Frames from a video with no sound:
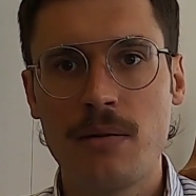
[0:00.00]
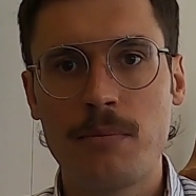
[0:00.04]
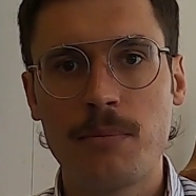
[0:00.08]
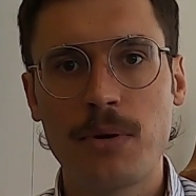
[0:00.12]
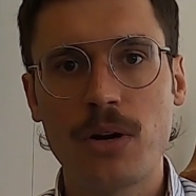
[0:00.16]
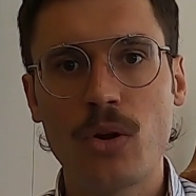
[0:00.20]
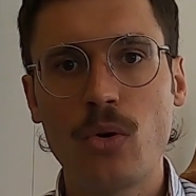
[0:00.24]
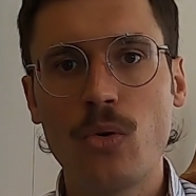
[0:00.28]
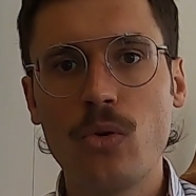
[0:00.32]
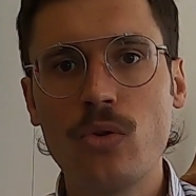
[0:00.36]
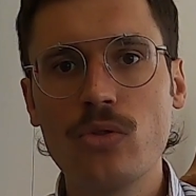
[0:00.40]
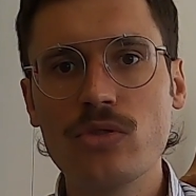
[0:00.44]

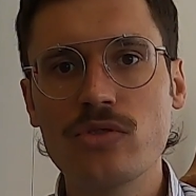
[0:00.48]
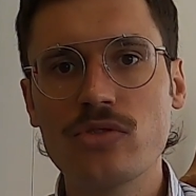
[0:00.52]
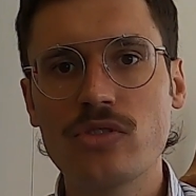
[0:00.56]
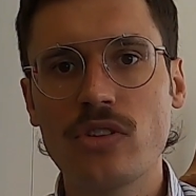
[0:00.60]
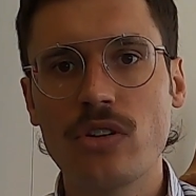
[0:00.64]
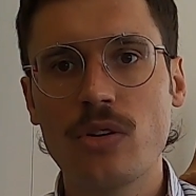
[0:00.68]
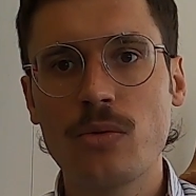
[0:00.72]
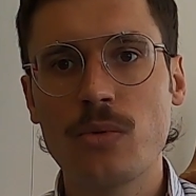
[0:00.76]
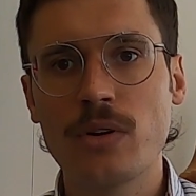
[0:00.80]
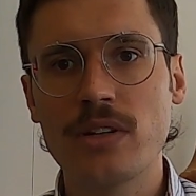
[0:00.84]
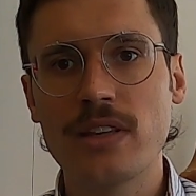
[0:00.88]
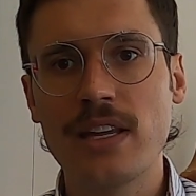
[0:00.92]
but
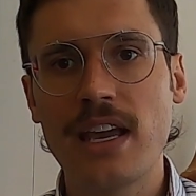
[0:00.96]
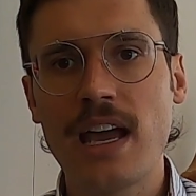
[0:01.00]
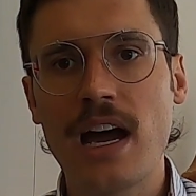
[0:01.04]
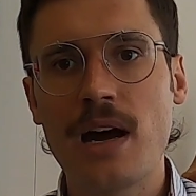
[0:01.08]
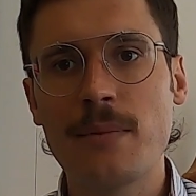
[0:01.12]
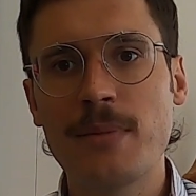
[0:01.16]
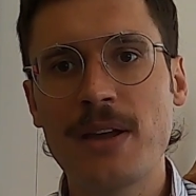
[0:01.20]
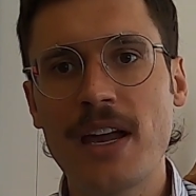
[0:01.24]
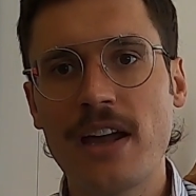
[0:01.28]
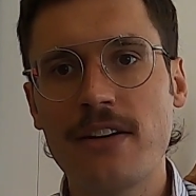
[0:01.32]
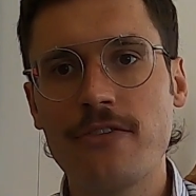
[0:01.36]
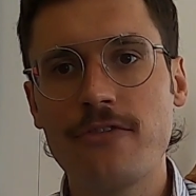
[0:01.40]
also what the
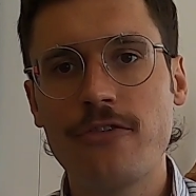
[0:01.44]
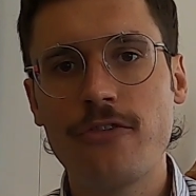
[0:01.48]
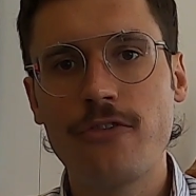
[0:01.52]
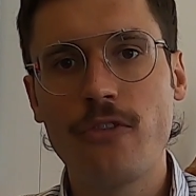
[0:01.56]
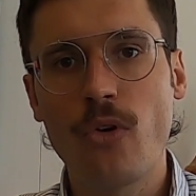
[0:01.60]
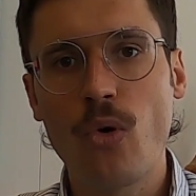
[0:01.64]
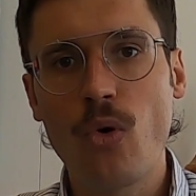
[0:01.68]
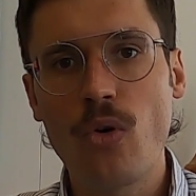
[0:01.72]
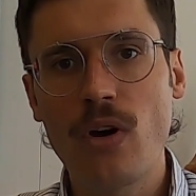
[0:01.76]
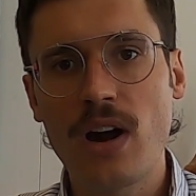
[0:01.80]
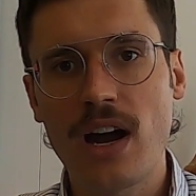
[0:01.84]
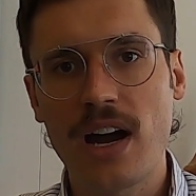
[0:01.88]
RBA
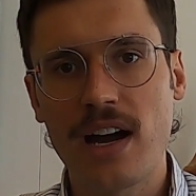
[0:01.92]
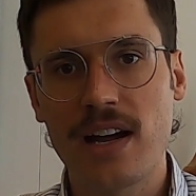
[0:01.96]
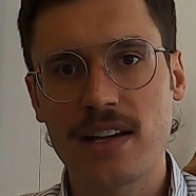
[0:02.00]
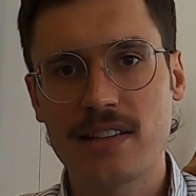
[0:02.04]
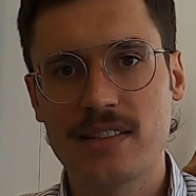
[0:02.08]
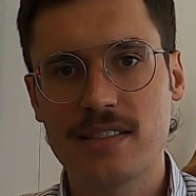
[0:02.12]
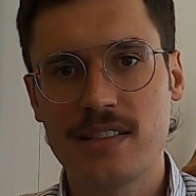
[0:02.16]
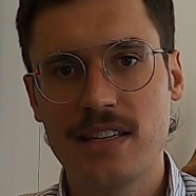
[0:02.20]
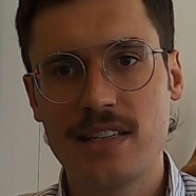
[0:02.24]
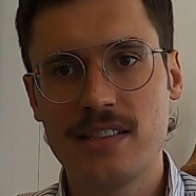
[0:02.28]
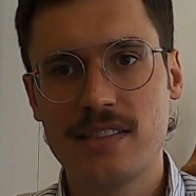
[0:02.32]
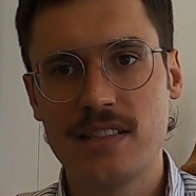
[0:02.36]

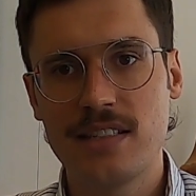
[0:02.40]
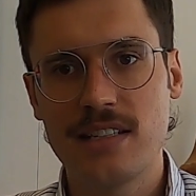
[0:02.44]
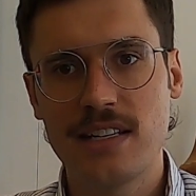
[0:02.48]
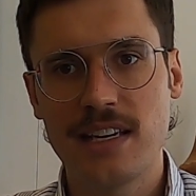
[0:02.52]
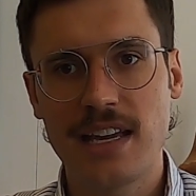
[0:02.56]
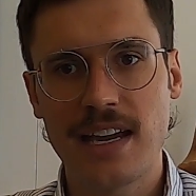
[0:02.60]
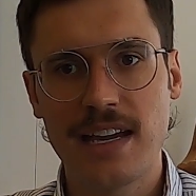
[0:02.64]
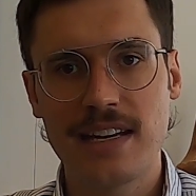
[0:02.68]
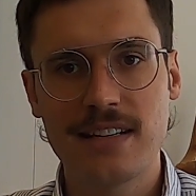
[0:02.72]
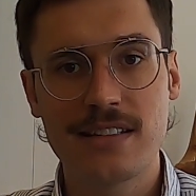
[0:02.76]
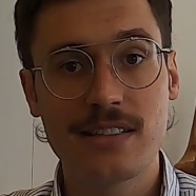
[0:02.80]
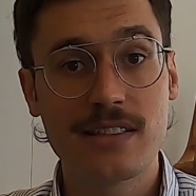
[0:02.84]
forecasts these
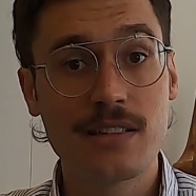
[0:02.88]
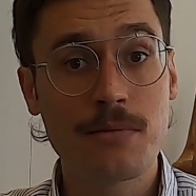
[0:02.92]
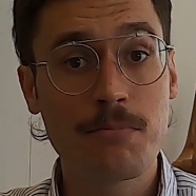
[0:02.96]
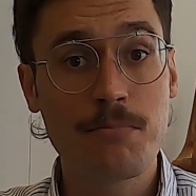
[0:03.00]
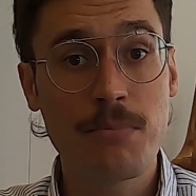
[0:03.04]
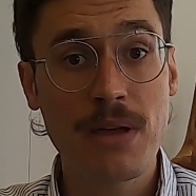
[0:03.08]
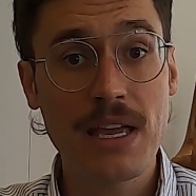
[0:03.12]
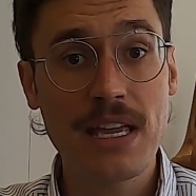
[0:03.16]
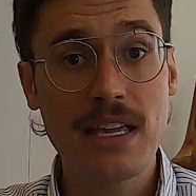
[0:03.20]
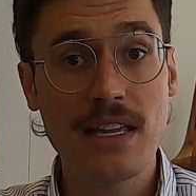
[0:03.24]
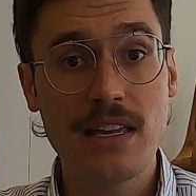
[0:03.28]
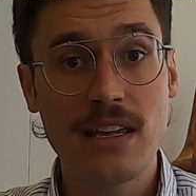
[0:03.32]
indicators to
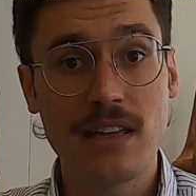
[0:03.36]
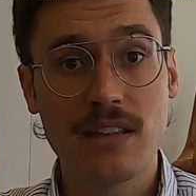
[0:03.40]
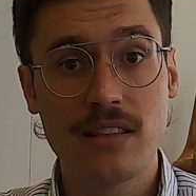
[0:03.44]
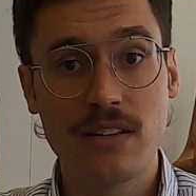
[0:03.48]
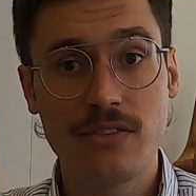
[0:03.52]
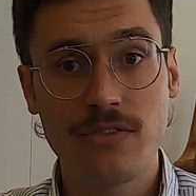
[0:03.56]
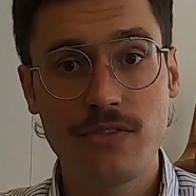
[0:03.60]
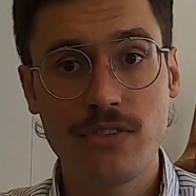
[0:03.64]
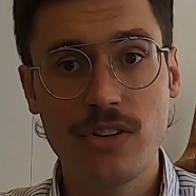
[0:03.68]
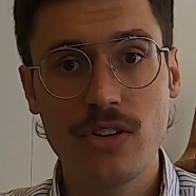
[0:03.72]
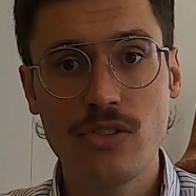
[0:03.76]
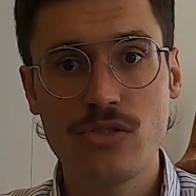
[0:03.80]
be in
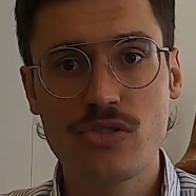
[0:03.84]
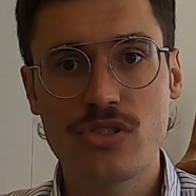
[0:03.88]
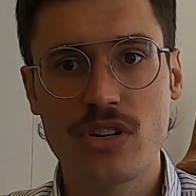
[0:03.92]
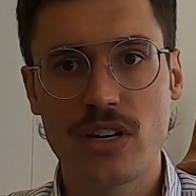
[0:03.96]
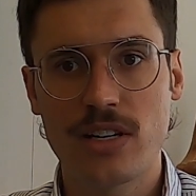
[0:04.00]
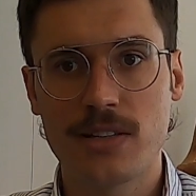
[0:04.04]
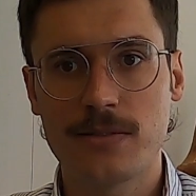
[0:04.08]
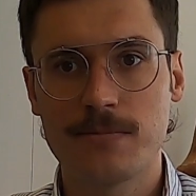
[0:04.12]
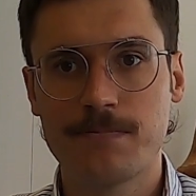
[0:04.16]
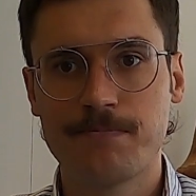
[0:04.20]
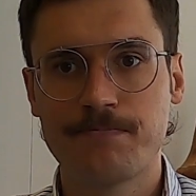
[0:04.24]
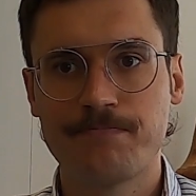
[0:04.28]
the
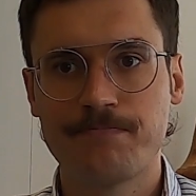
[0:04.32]
future.